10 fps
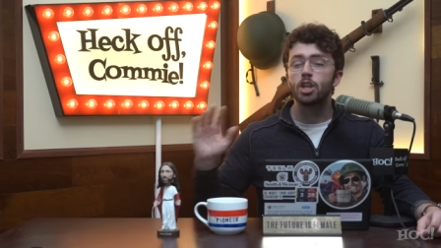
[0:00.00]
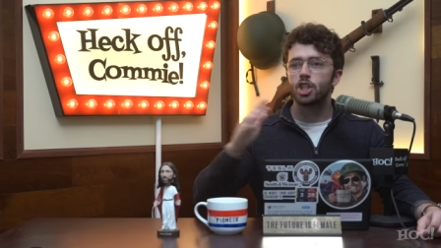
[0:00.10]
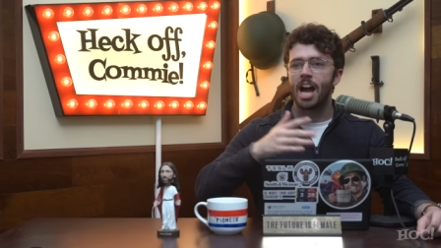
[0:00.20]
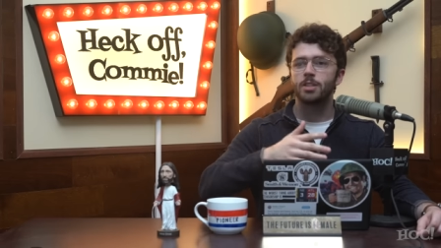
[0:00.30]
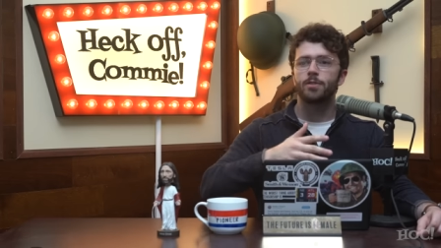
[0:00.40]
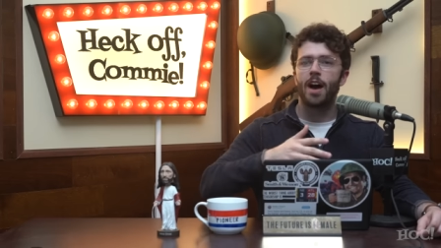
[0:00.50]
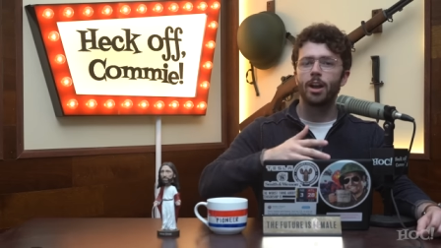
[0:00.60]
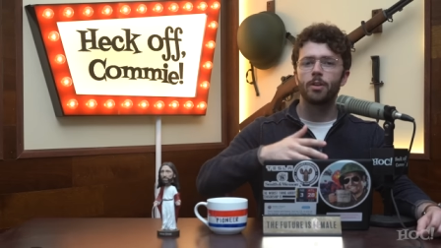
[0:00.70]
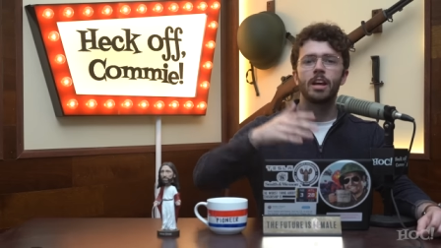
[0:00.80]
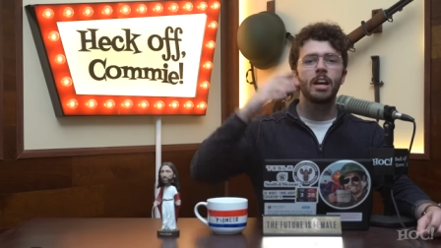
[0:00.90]
Shots
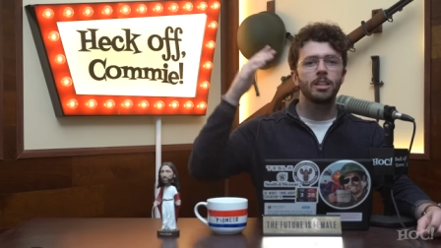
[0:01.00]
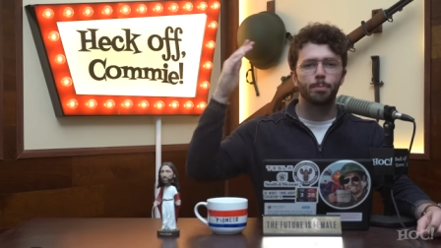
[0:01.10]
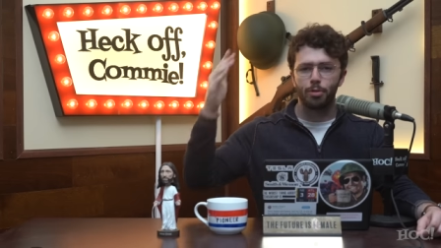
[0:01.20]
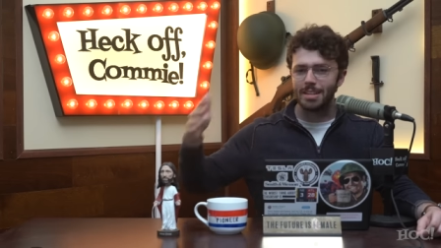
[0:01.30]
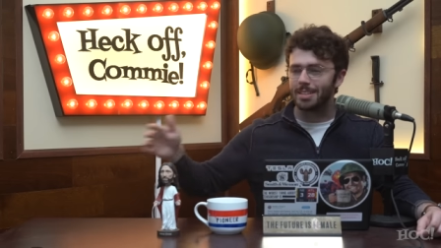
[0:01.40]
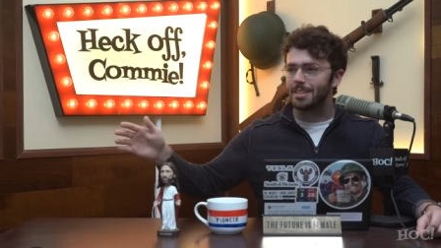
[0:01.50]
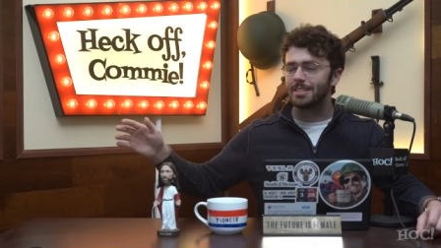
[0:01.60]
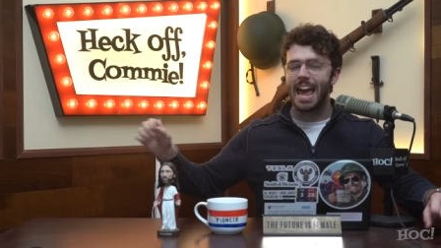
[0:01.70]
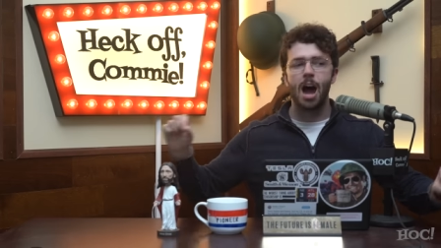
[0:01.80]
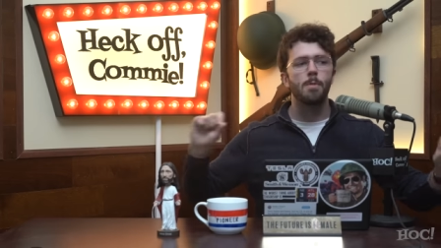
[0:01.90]
fired, the
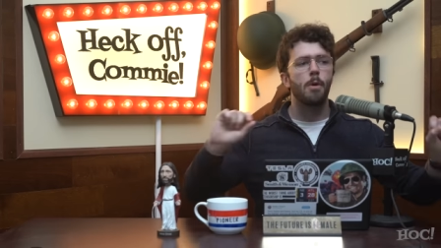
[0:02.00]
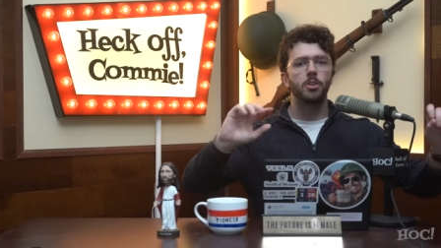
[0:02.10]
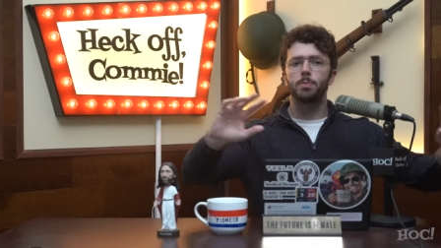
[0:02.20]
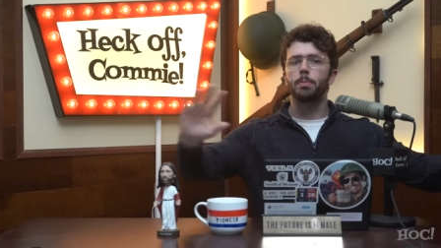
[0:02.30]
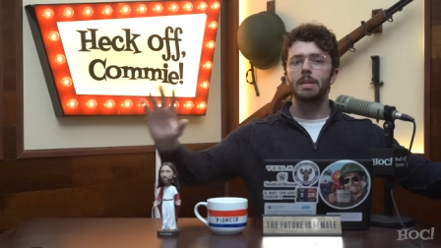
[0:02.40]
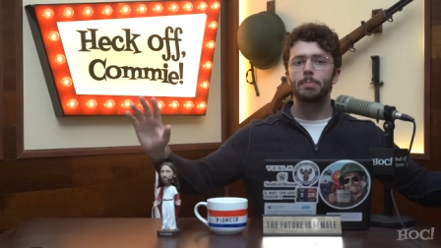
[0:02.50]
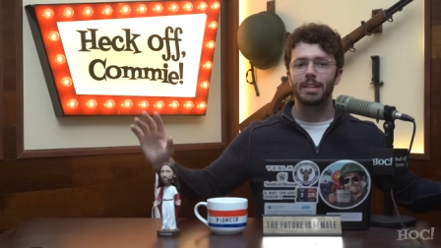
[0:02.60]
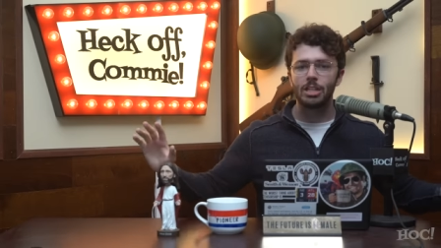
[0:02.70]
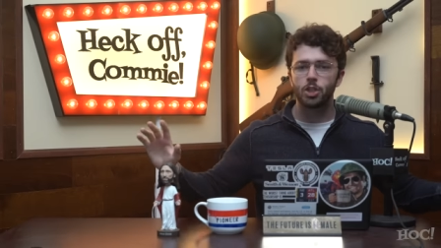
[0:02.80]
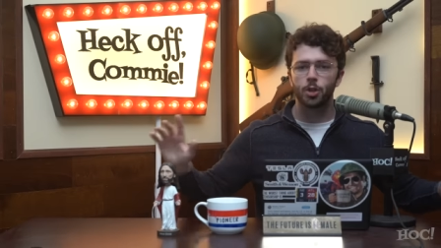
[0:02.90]
president's down, multiple
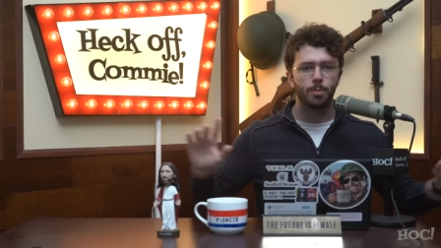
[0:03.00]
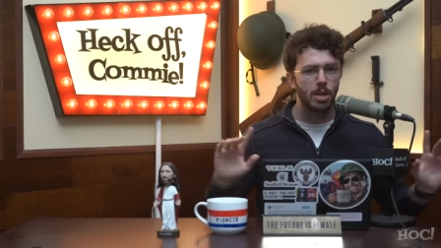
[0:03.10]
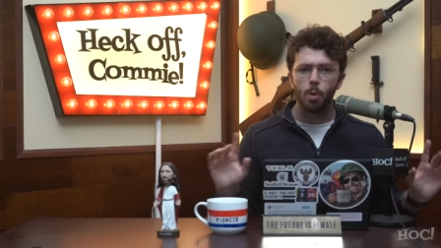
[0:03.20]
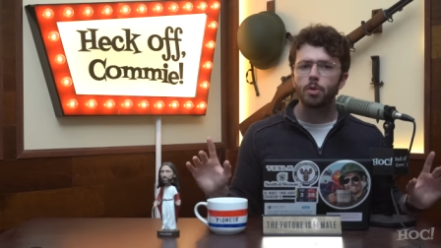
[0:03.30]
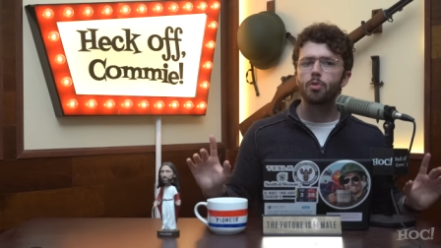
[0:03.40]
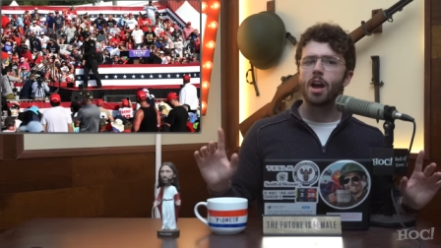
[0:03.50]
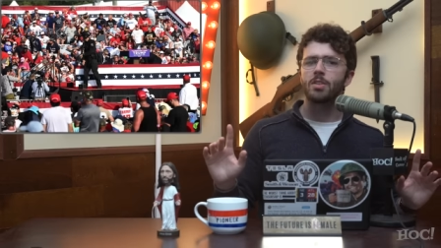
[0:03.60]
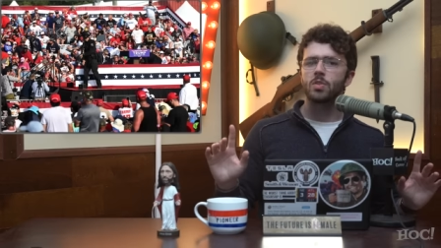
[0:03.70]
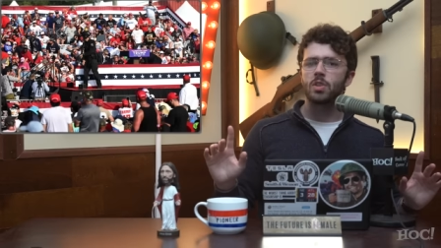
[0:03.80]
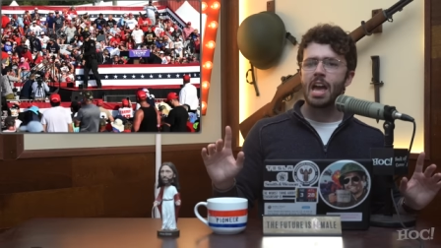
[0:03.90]
people injured, but no one
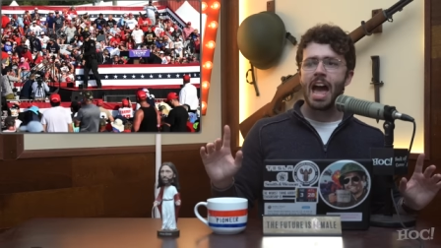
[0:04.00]
runs.